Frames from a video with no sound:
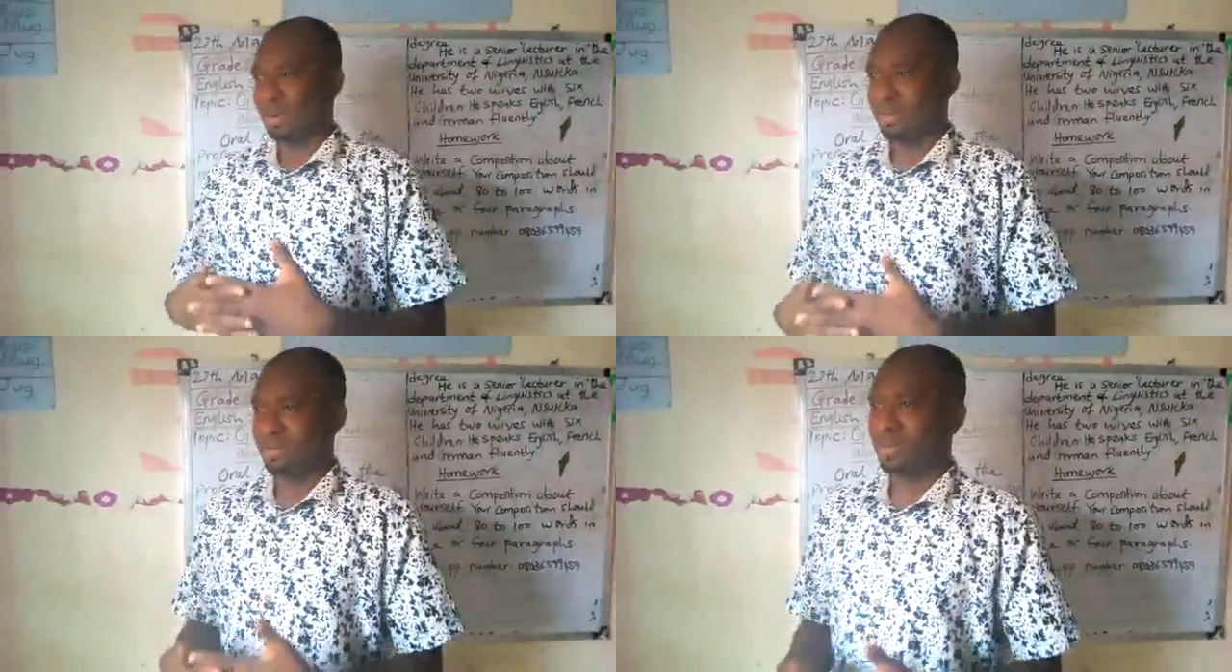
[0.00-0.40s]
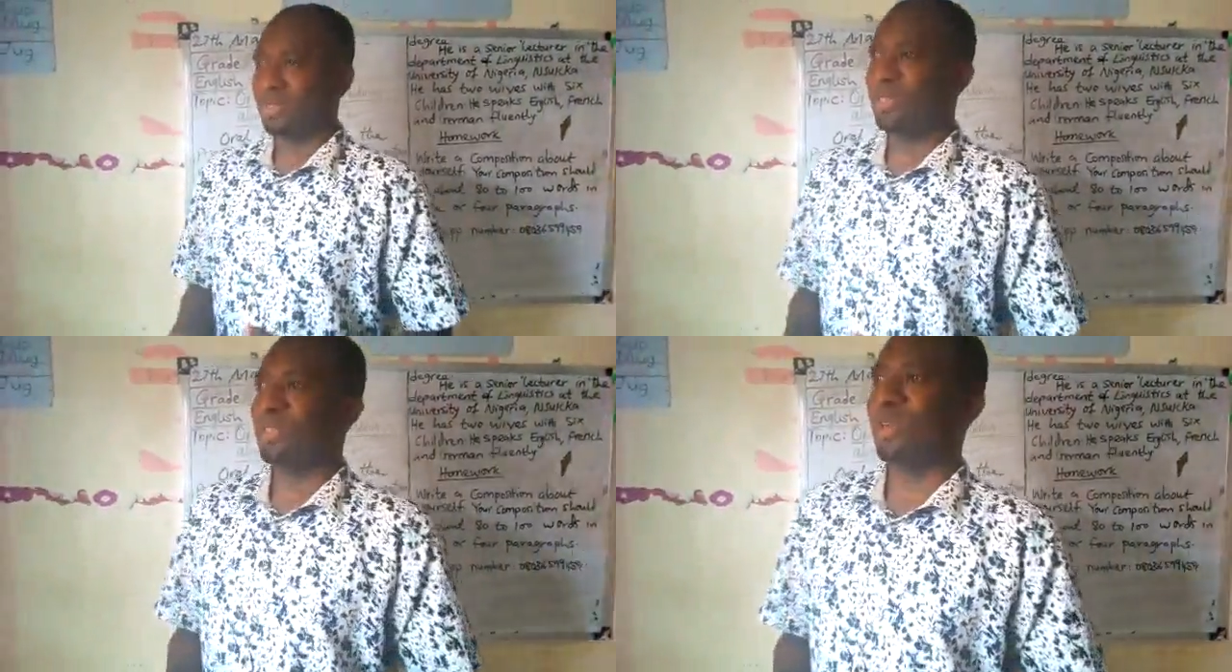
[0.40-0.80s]

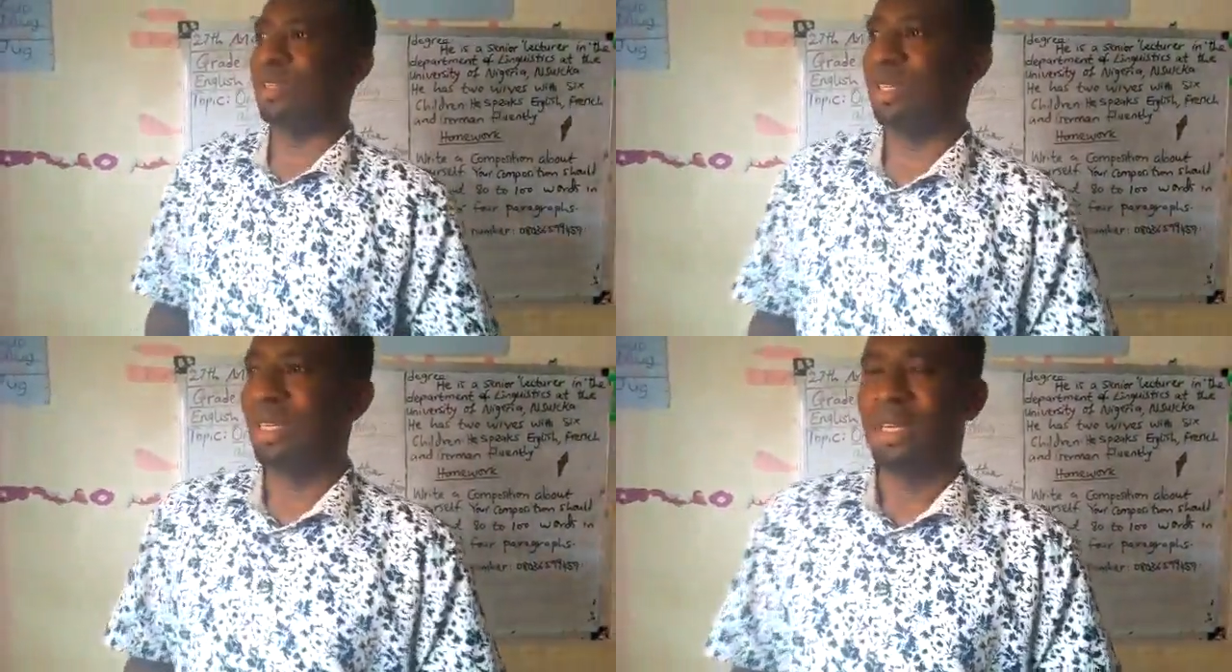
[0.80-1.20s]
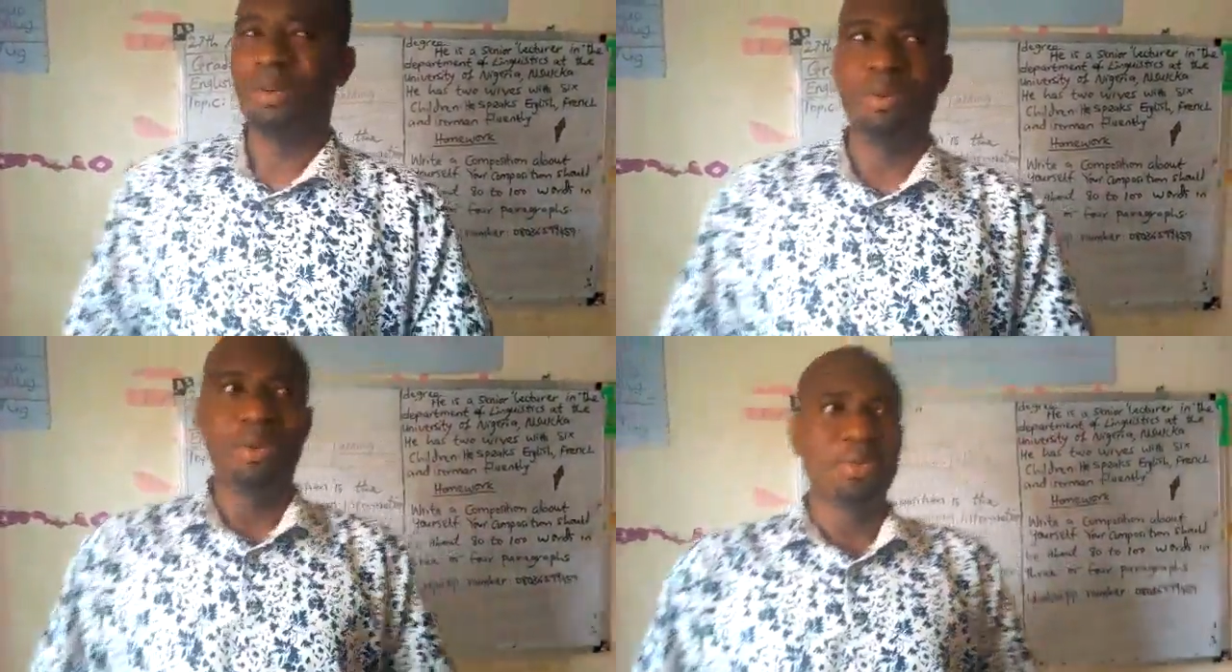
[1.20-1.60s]
composition.
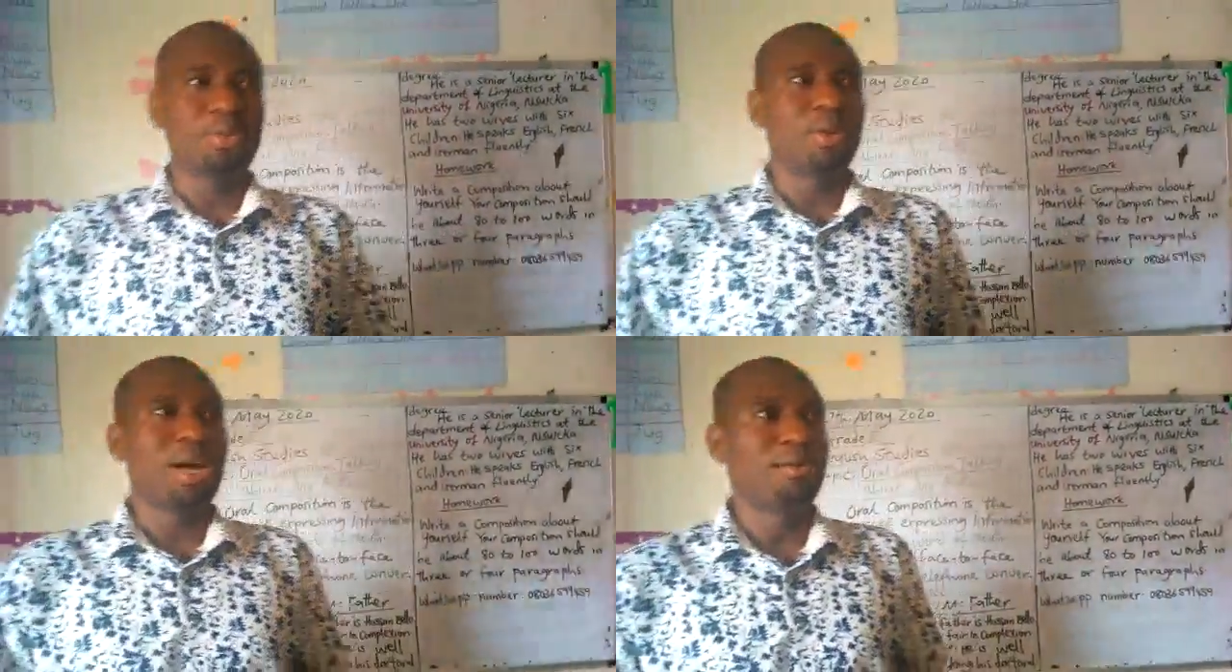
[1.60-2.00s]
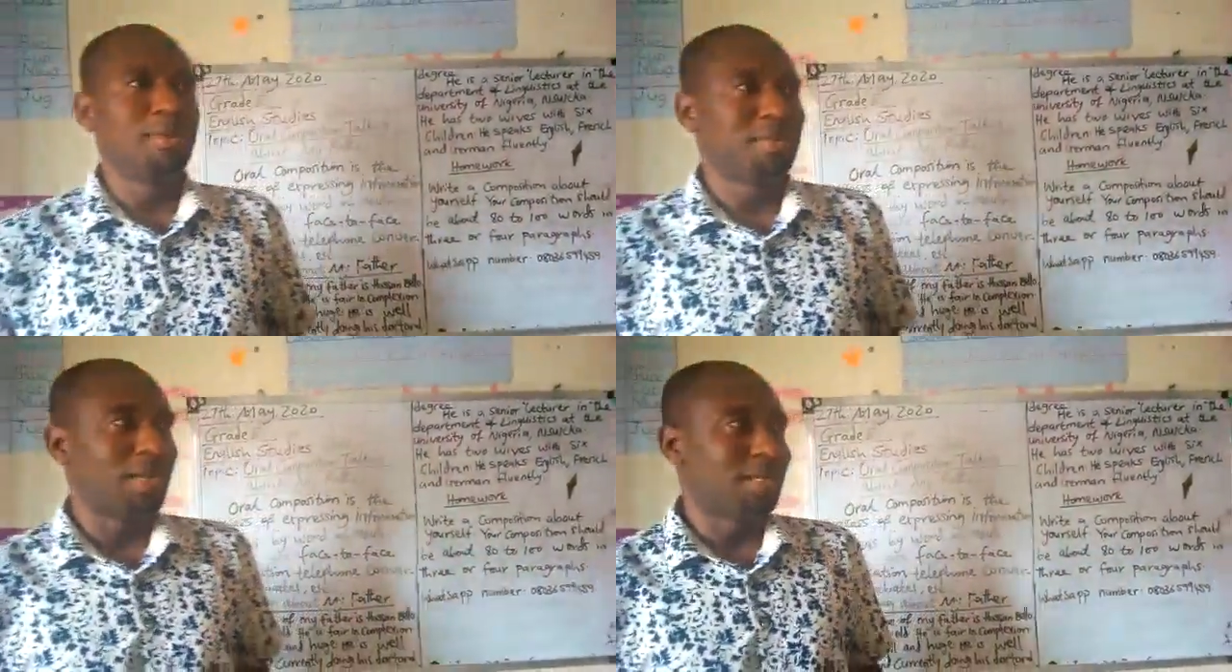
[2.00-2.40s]
We also have
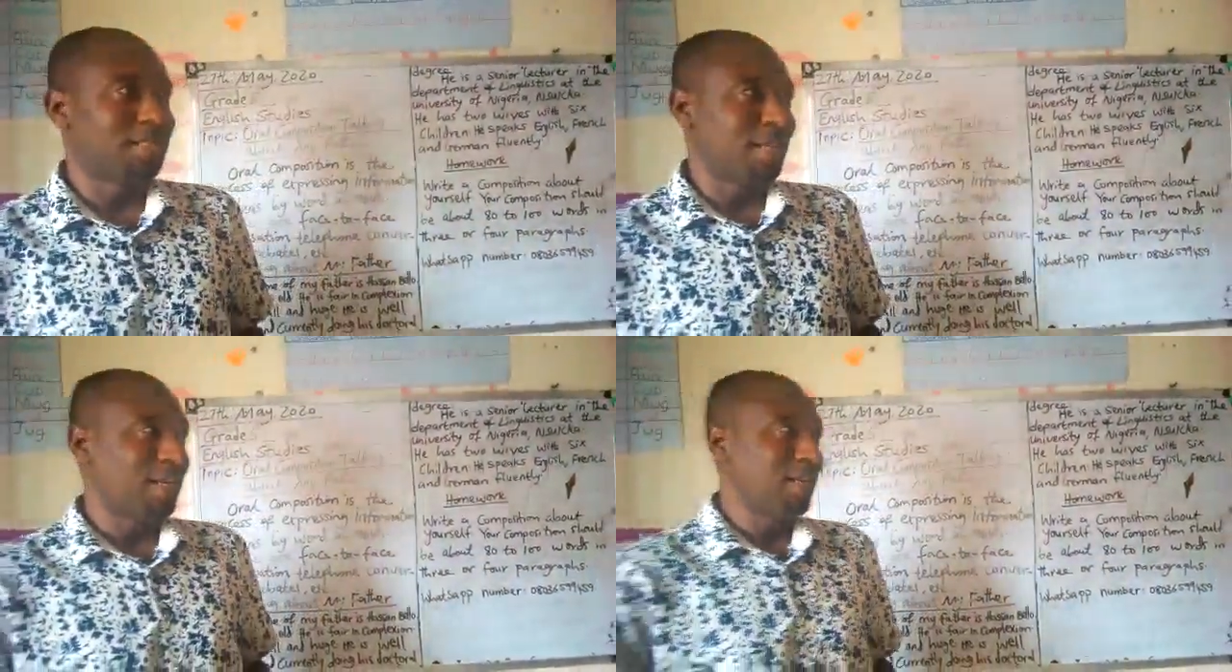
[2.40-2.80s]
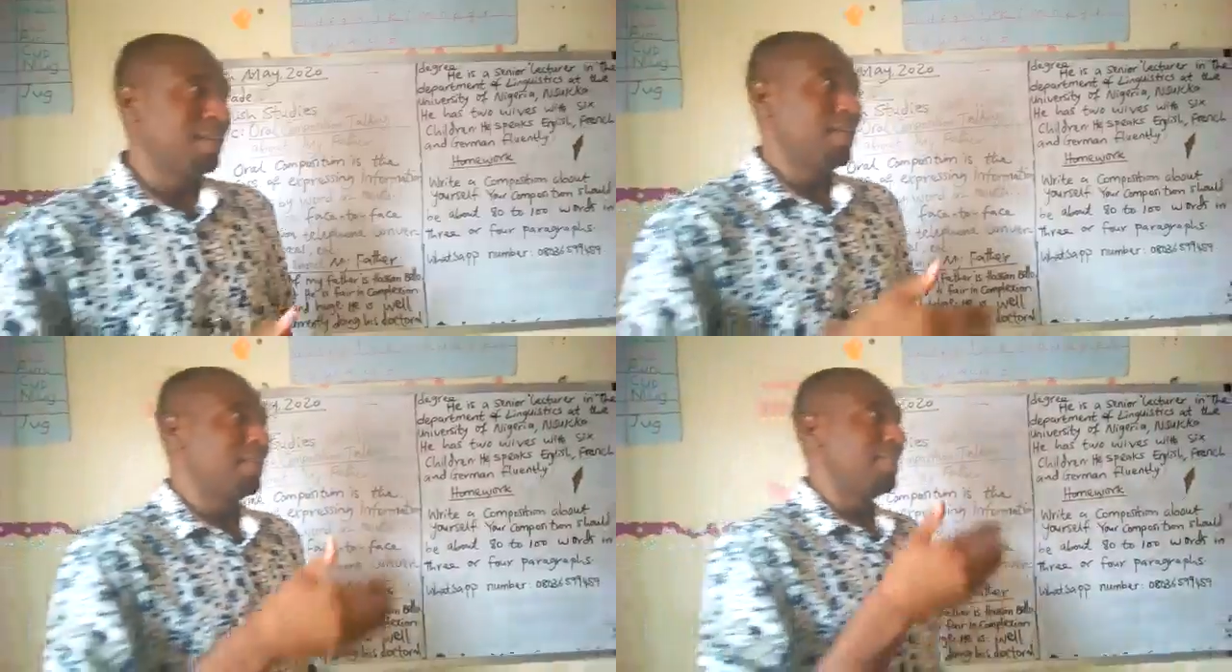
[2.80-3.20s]
it as
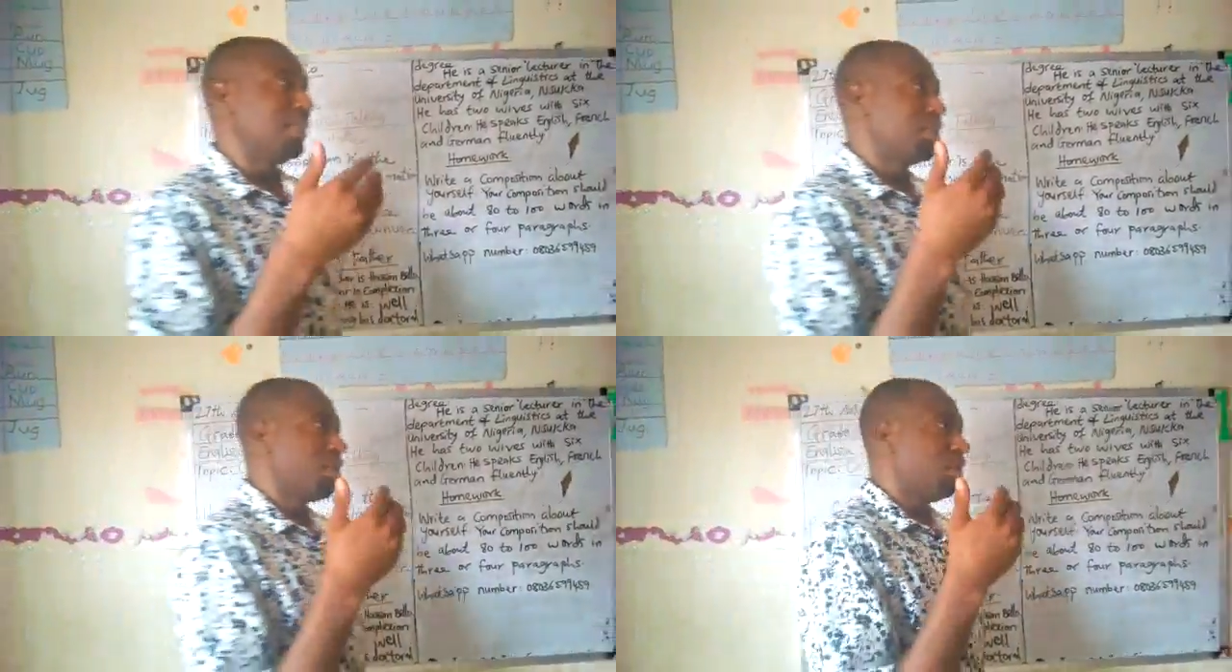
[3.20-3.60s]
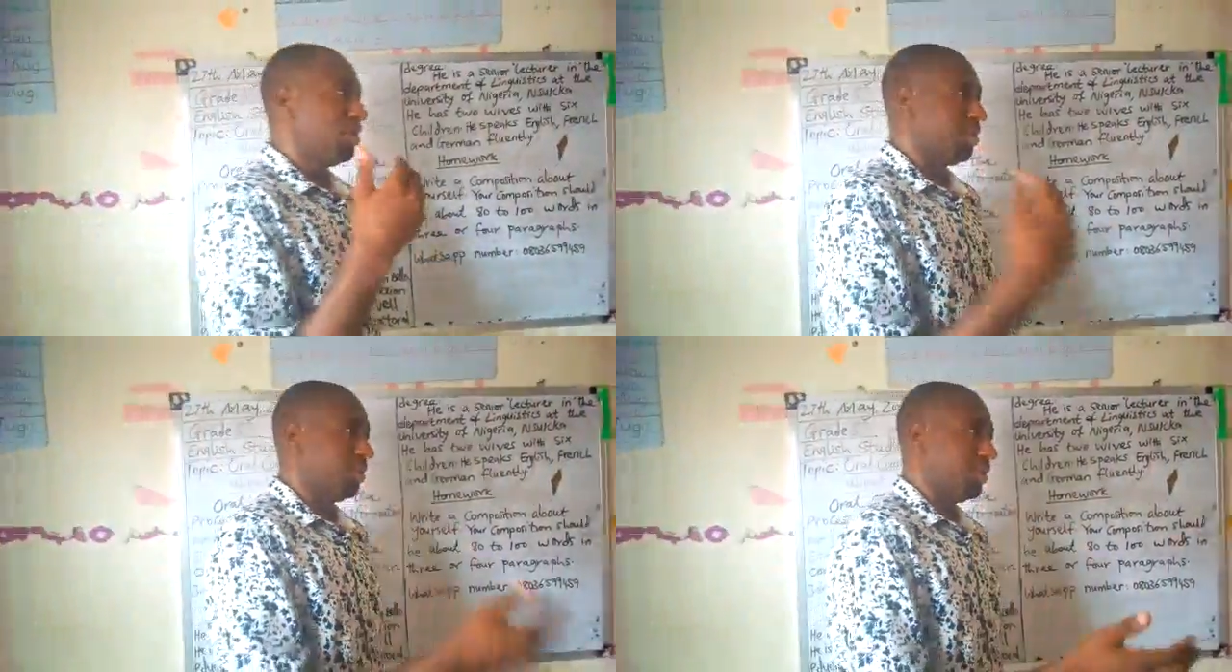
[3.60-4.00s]

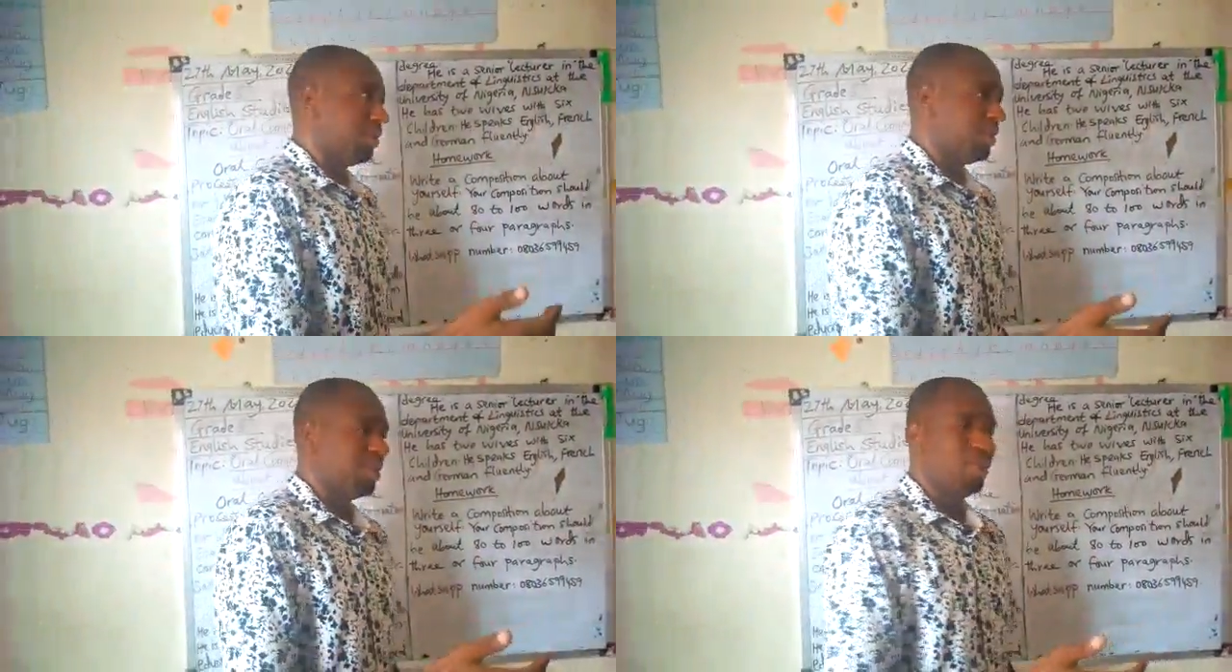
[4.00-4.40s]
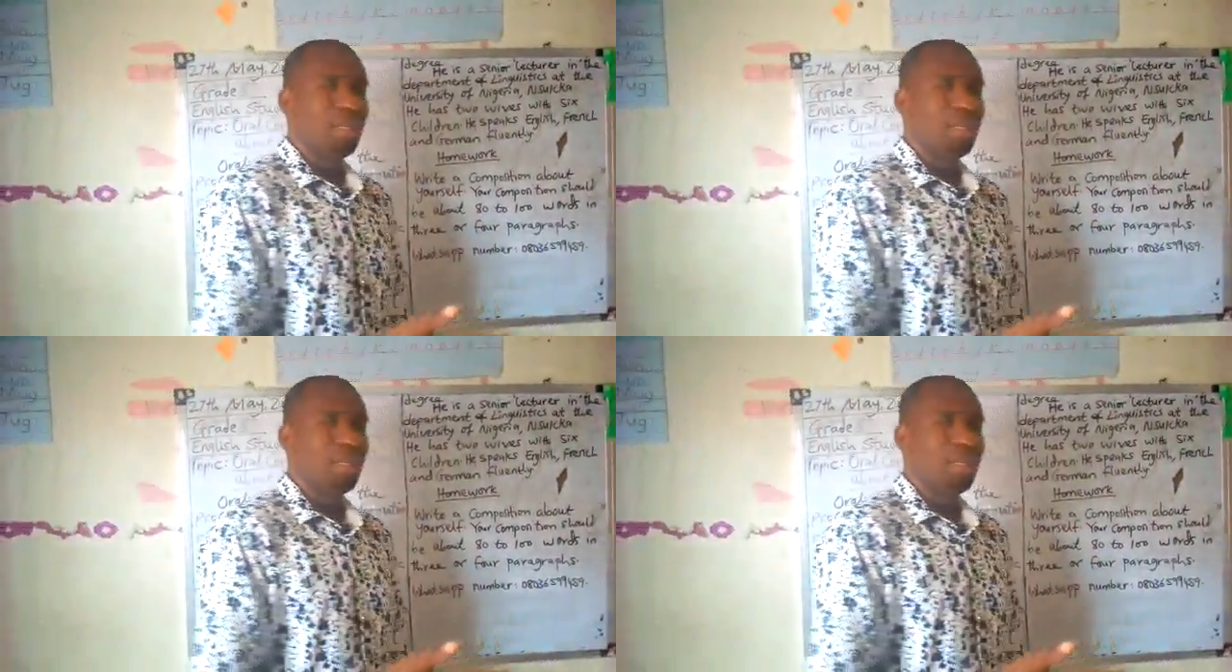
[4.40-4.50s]
discussions